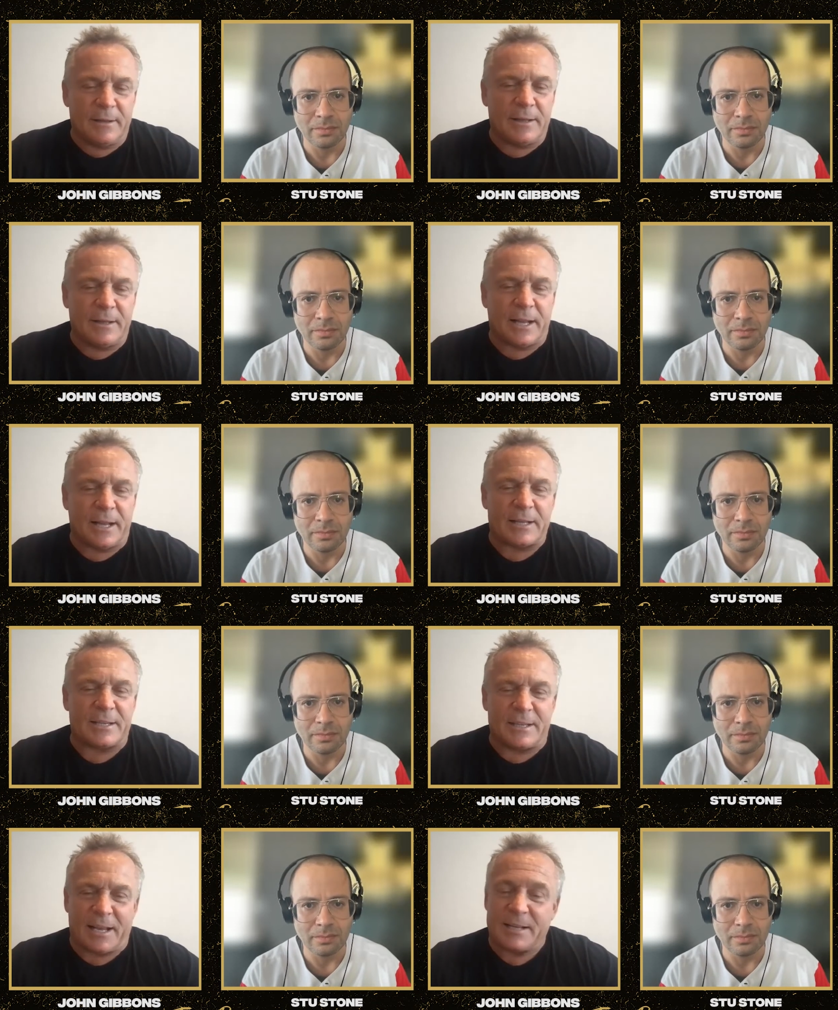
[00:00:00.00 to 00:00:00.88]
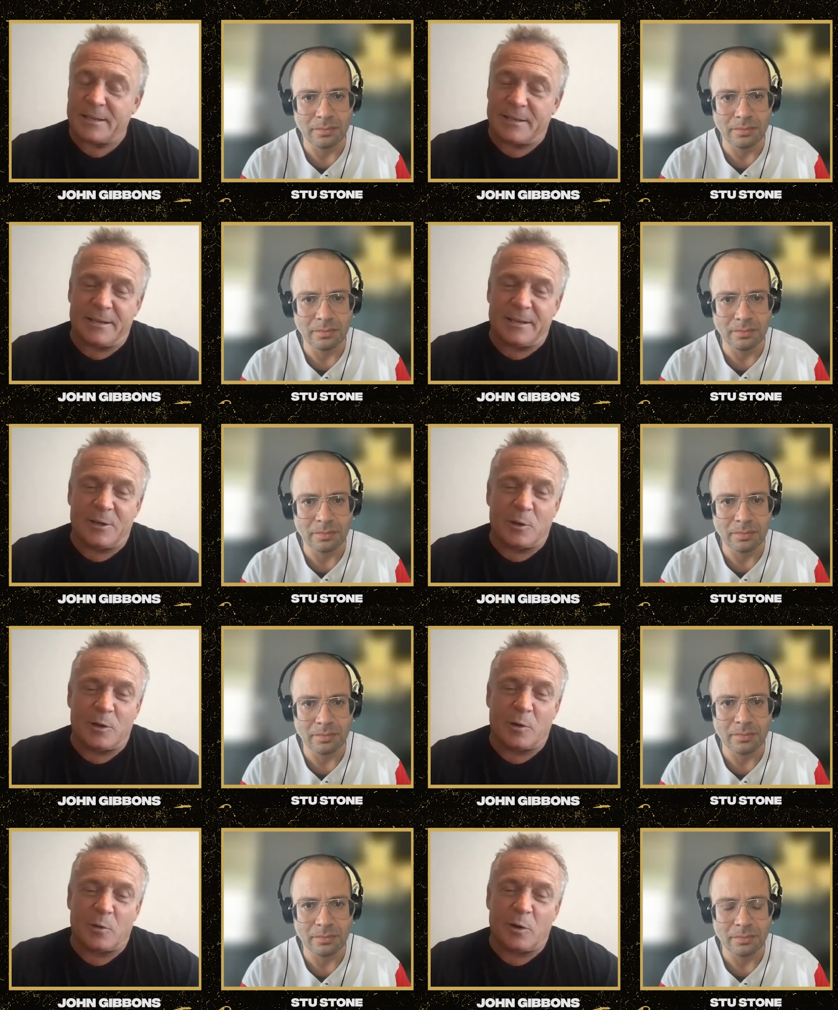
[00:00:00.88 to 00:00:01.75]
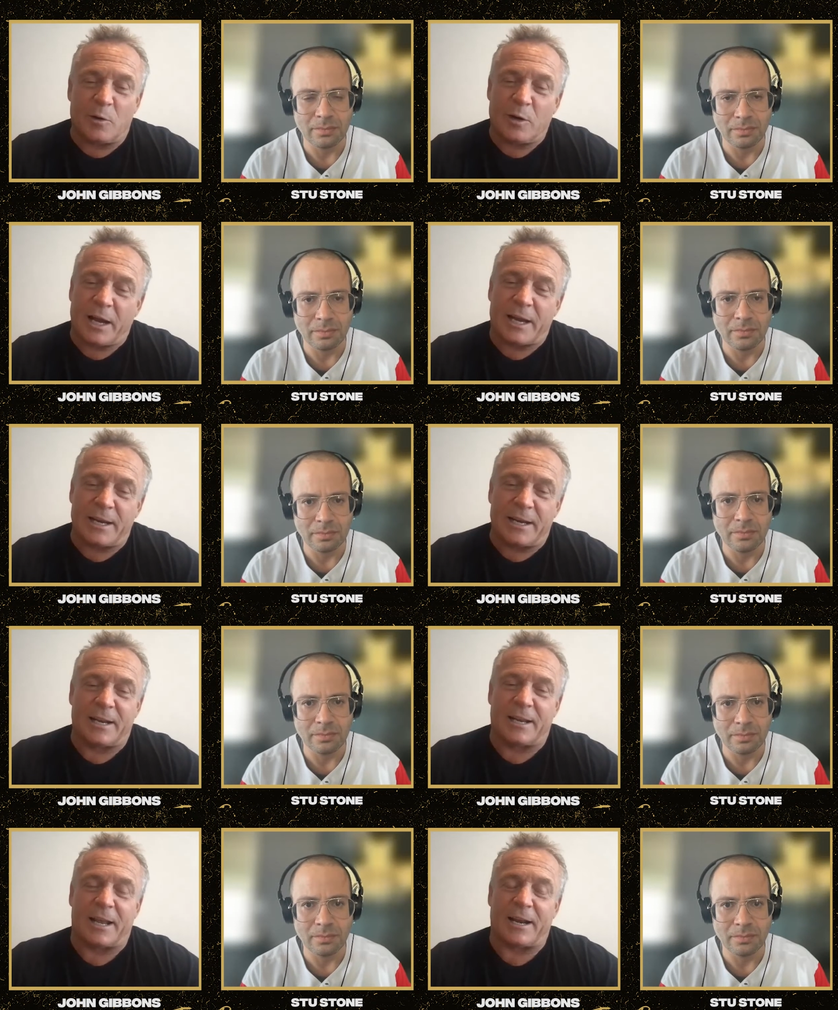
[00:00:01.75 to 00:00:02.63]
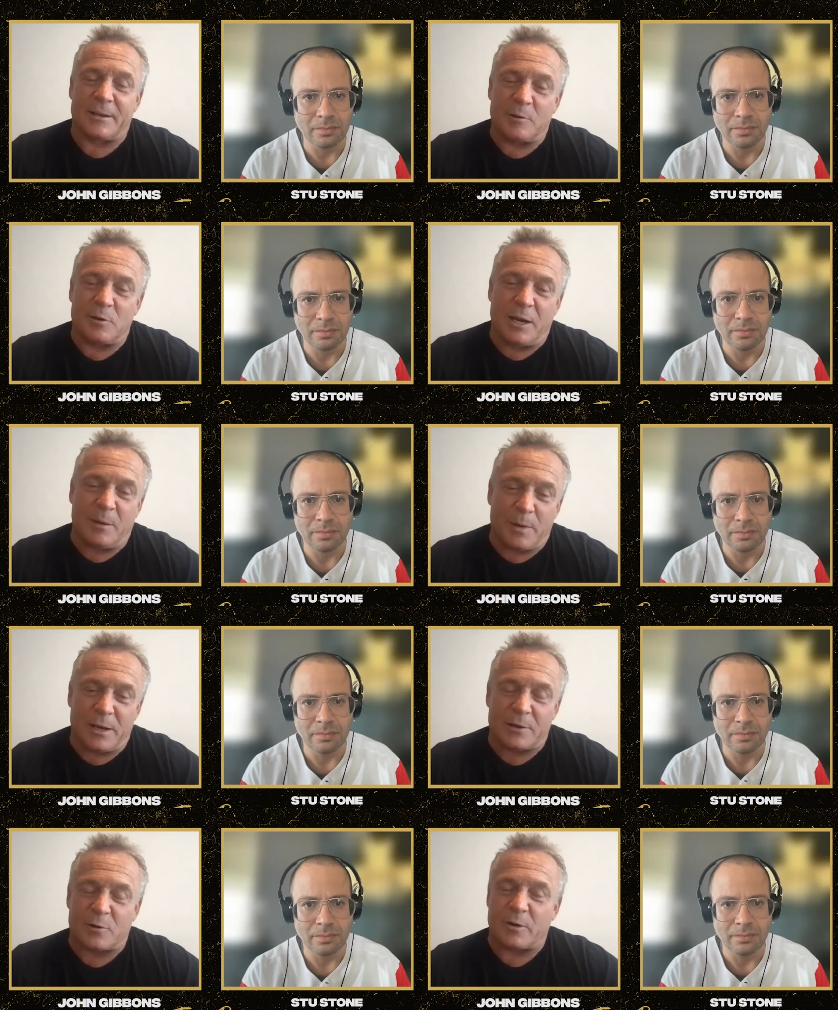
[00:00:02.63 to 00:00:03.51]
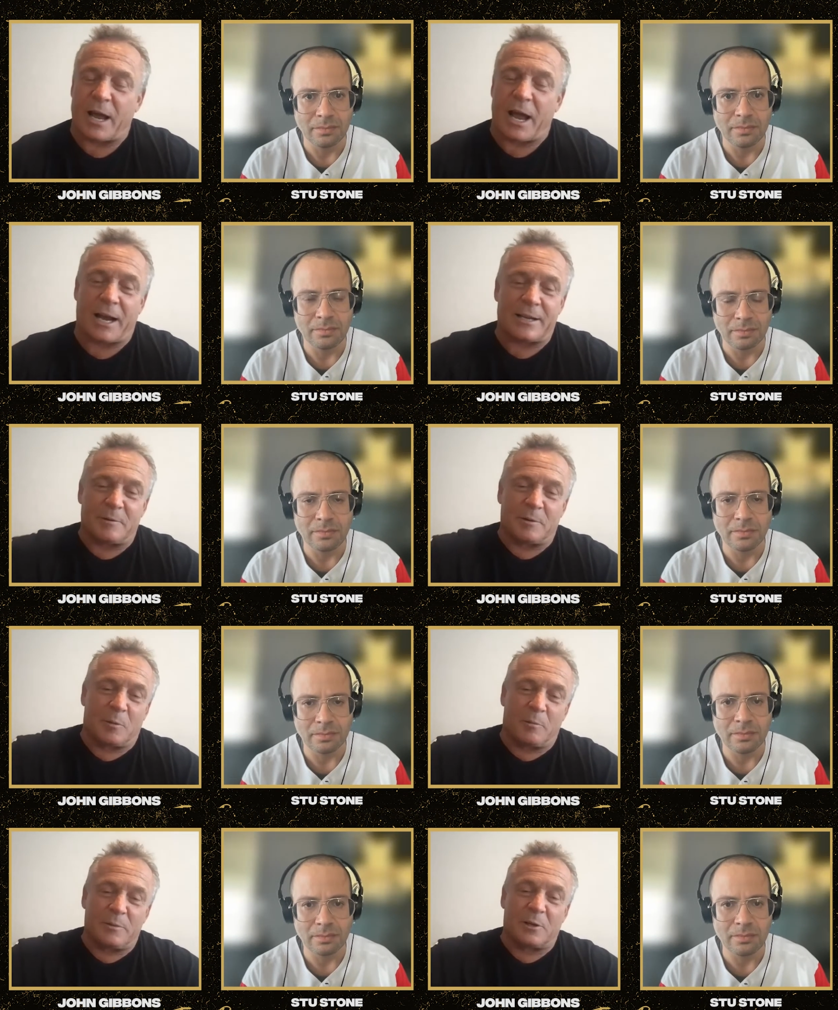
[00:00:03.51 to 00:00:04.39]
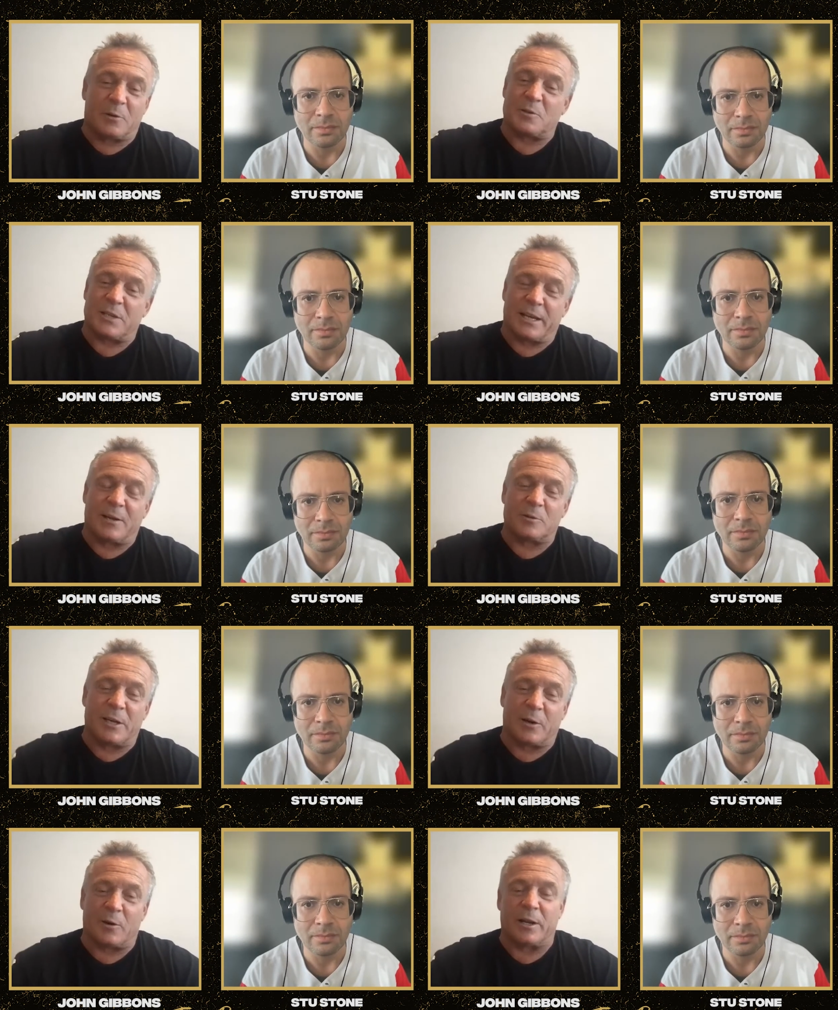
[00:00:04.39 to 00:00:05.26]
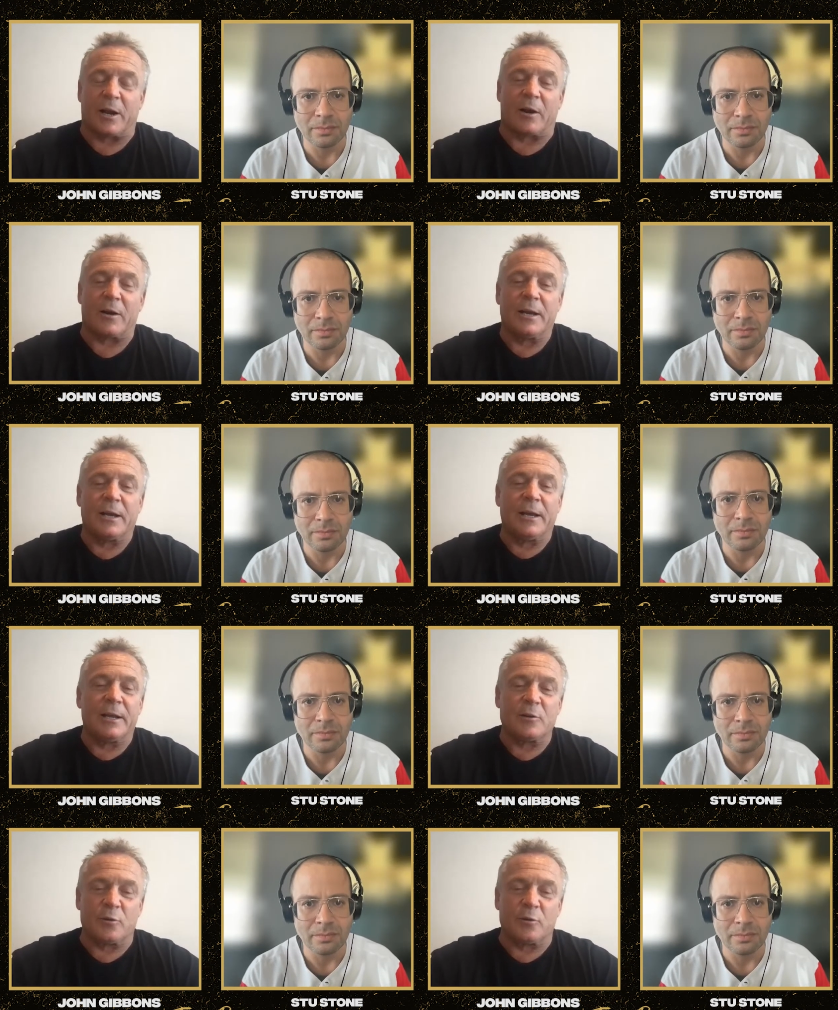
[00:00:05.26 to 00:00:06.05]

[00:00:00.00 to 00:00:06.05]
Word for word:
Speaker 1: that's that's you're you're not going to get a lot of cheap hits or knocks little little singles here and there to